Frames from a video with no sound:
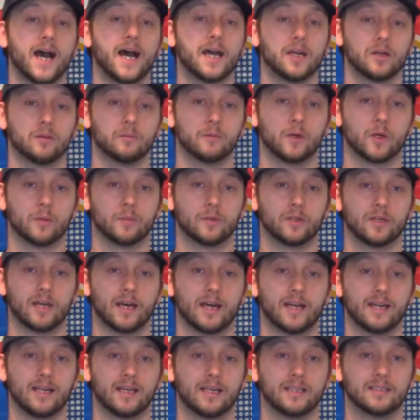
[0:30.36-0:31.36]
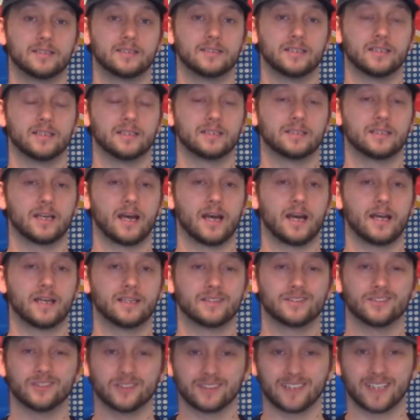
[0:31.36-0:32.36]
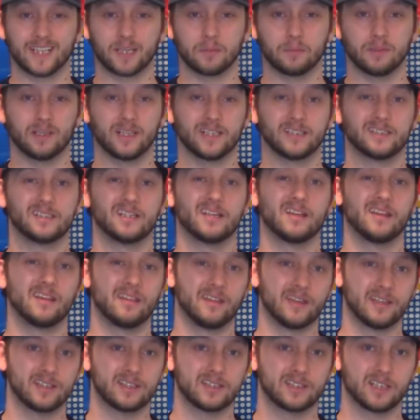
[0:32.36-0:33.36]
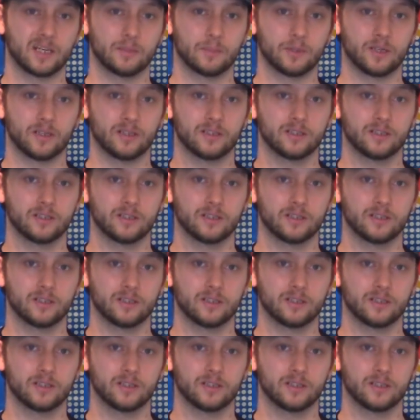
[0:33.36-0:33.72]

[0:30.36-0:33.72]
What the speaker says: at the moment at least is that it's not taking place this summer.